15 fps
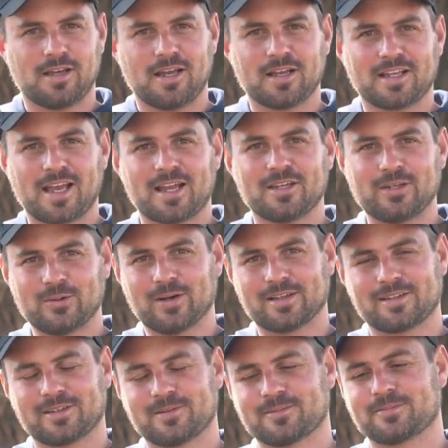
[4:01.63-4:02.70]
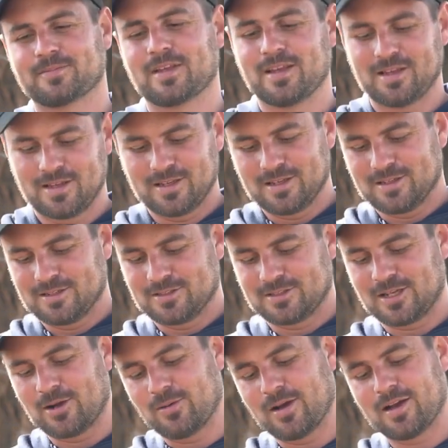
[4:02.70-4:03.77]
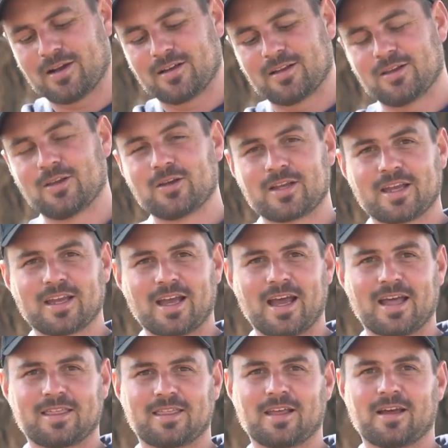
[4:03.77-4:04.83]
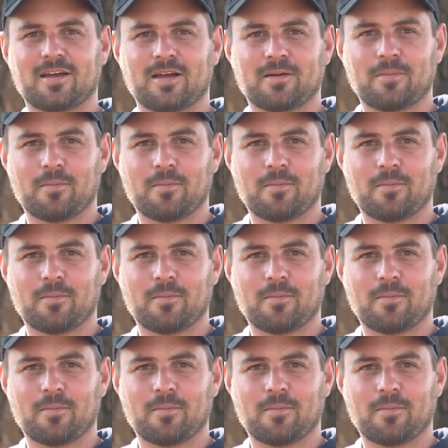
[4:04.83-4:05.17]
it can do it. So looking at the